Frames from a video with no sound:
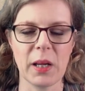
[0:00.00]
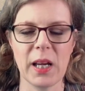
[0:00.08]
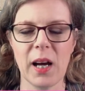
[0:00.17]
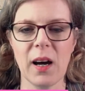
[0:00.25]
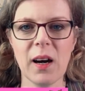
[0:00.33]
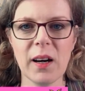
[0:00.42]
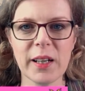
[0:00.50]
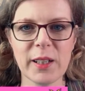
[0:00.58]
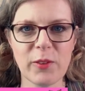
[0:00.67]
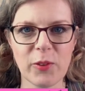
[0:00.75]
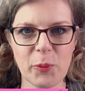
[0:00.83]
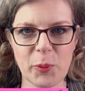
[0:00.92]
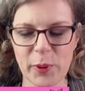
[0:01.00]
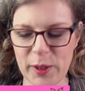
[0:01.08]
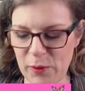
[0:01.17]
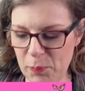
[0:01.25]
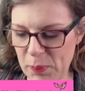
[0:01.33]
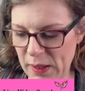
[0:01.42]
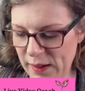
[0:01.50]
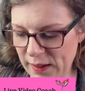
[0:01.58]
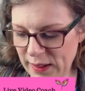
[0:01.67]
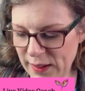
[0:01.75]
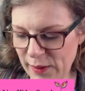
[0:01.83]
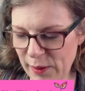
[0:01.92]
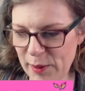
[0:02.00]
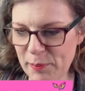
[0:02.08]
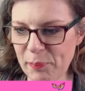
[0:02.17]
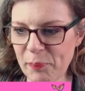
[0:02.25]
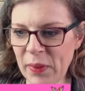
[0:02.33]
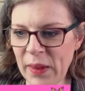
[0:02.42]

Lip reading: It hides what is behind them.